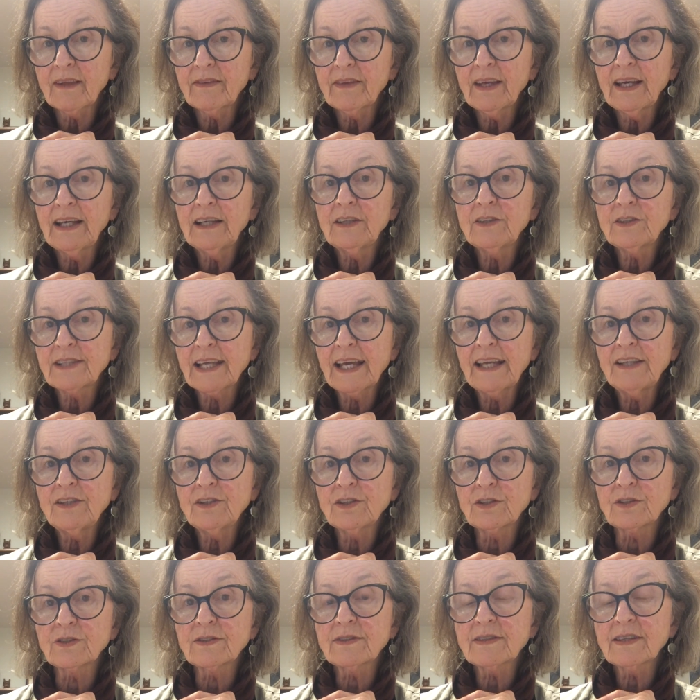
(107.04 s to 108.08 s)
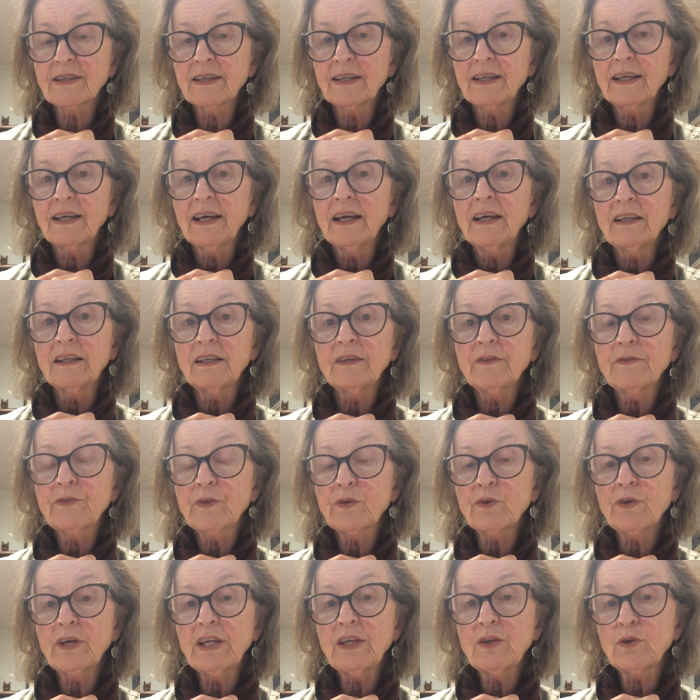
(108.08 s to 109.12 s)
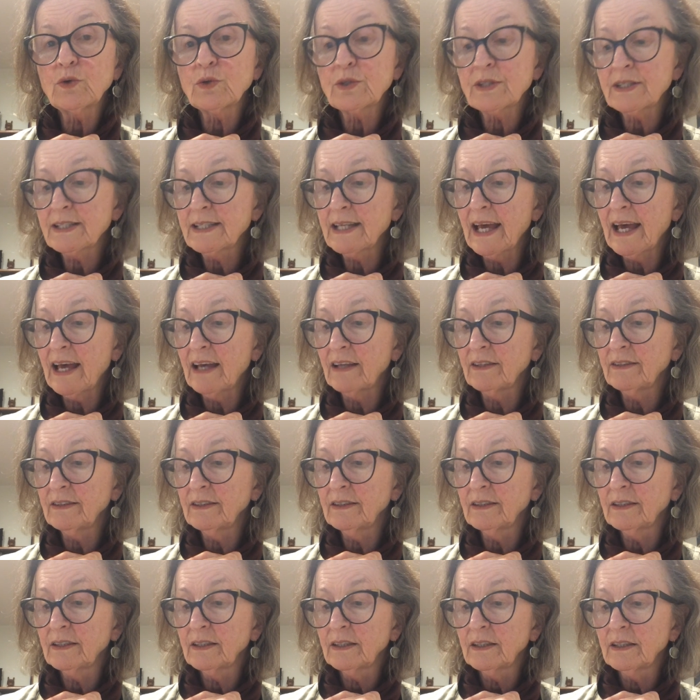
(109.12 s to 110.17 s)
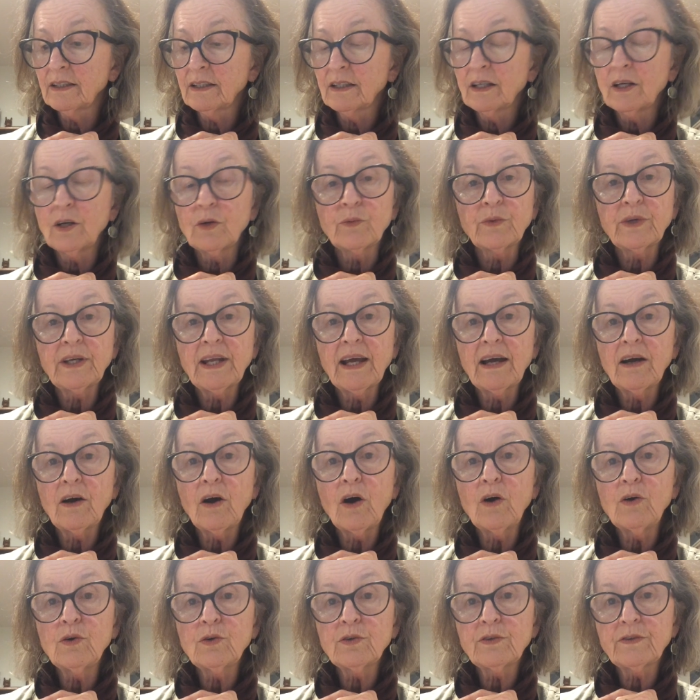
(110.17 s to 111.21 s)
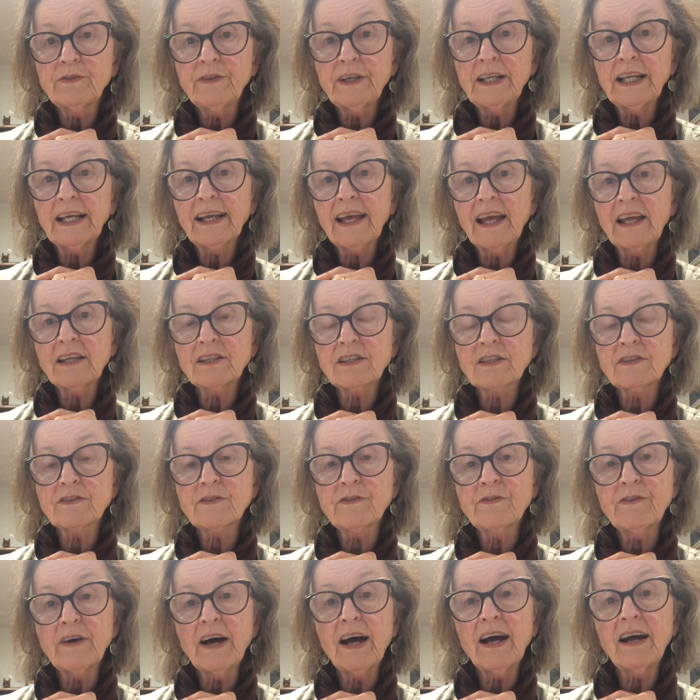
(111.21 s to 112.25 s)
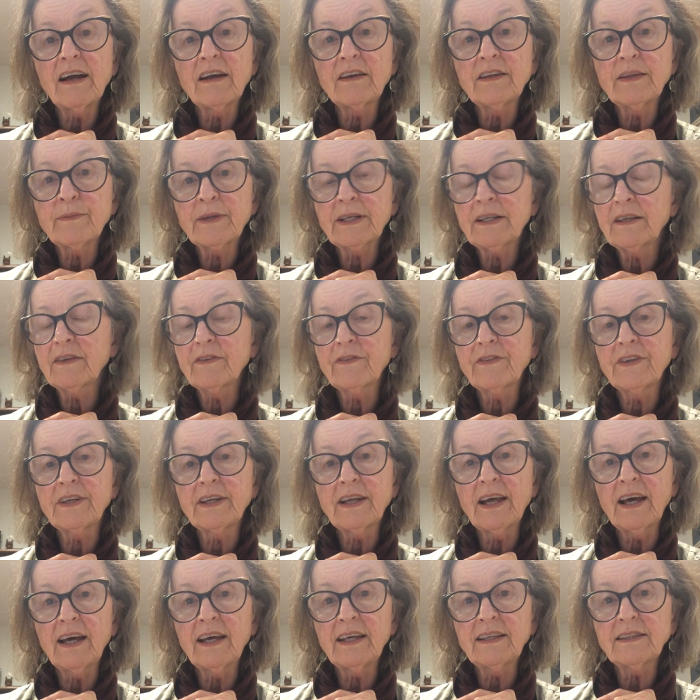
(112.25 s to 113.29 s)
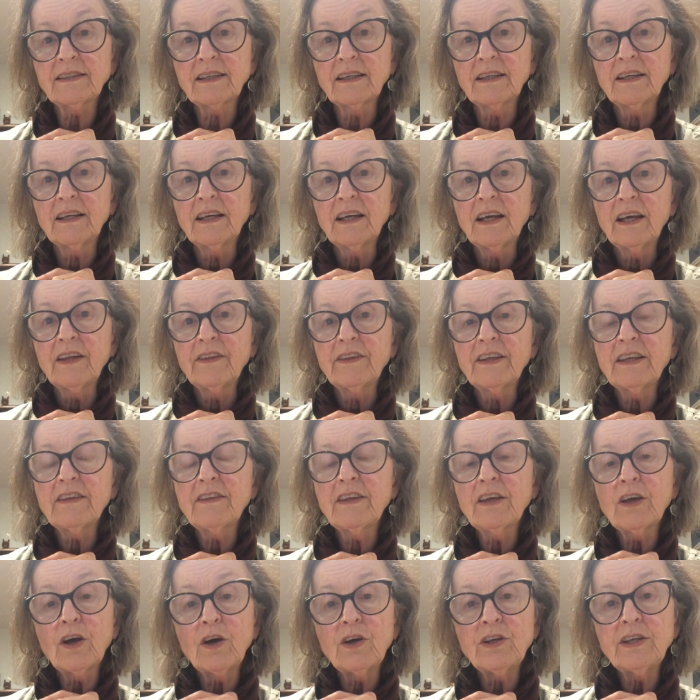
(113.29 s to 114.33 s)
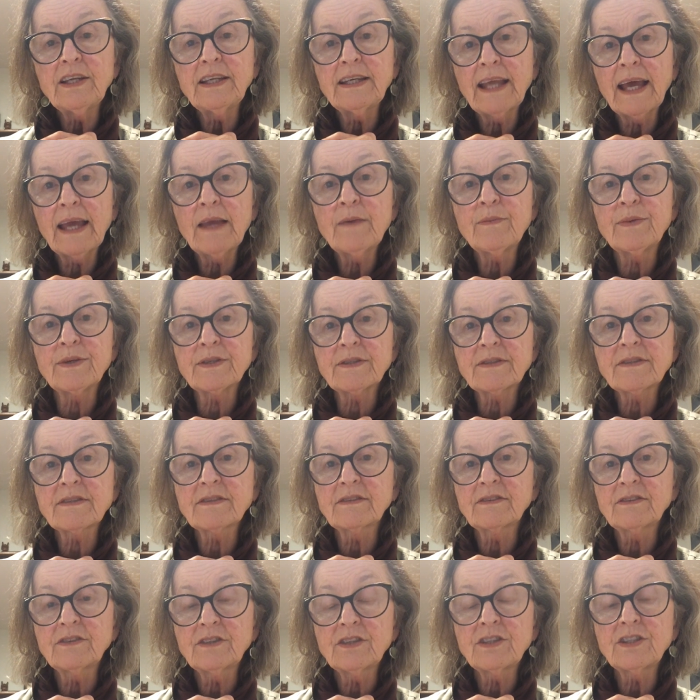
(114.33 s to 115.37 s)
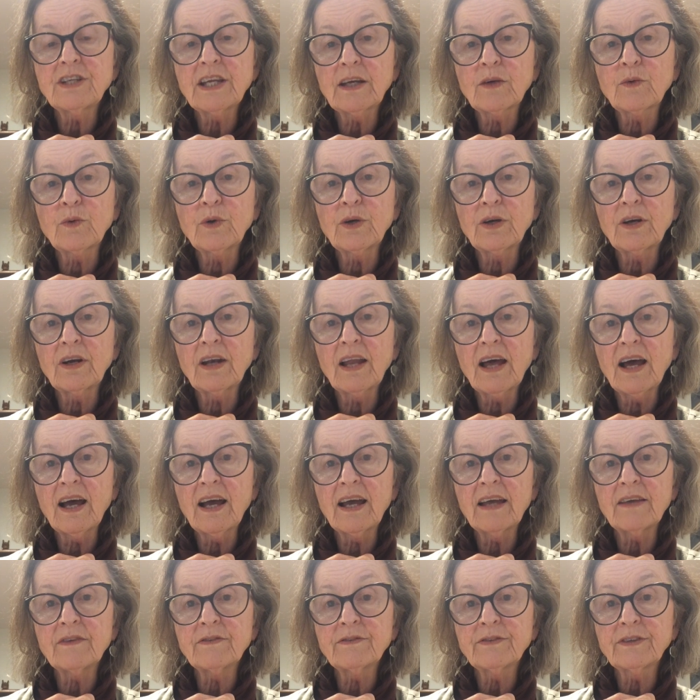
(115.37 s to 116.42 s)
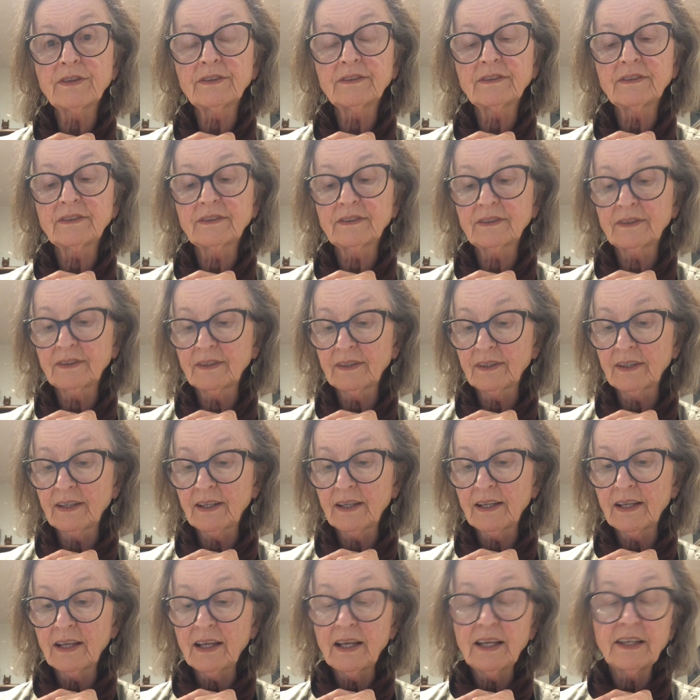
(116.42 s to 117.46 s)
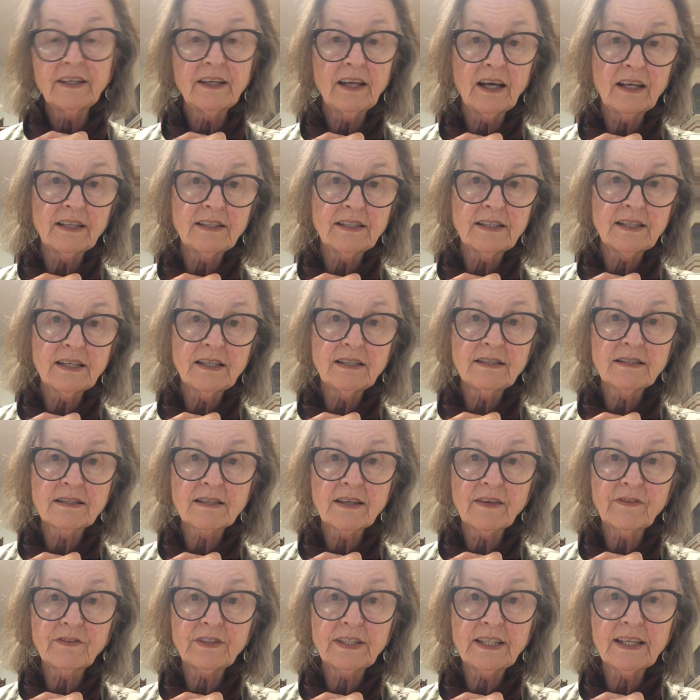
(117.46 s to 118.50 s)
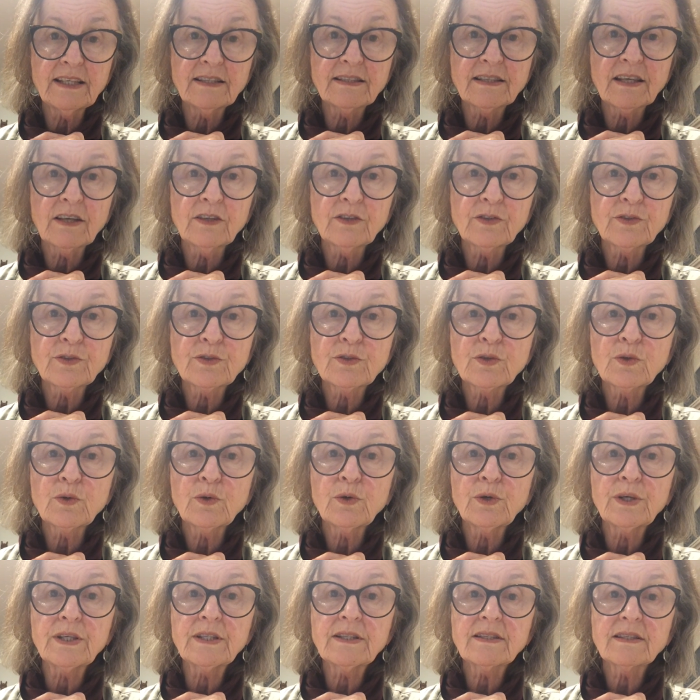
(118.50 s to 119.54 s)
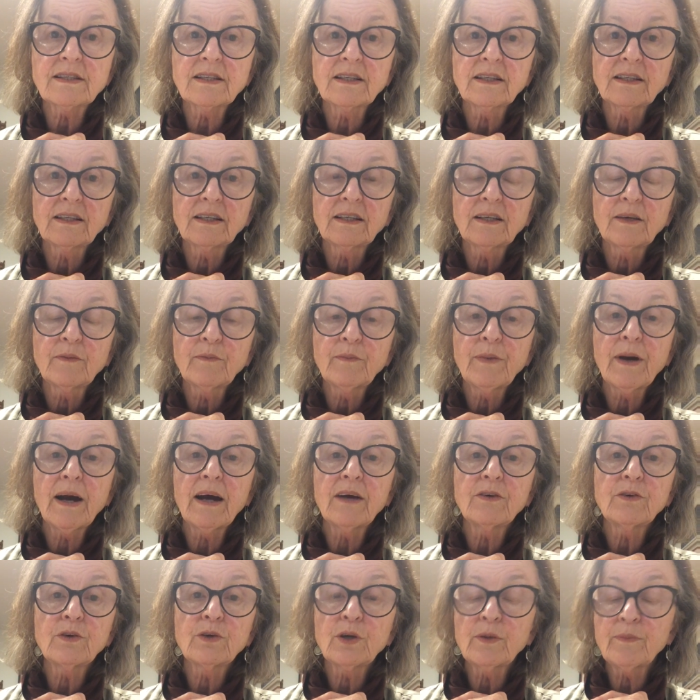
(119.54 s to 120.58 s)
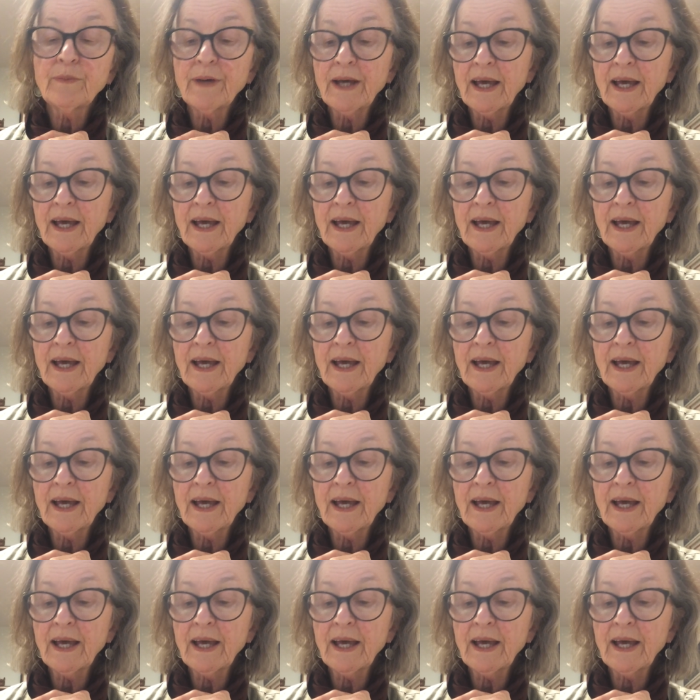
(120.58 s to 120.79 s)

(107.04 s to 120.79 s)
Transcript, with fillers: The Hells Angels live three doors down. When our old villa catches fire in the middle of the night, they're the only neighbours to check we're alive. 1970s Hills Hoist, Parua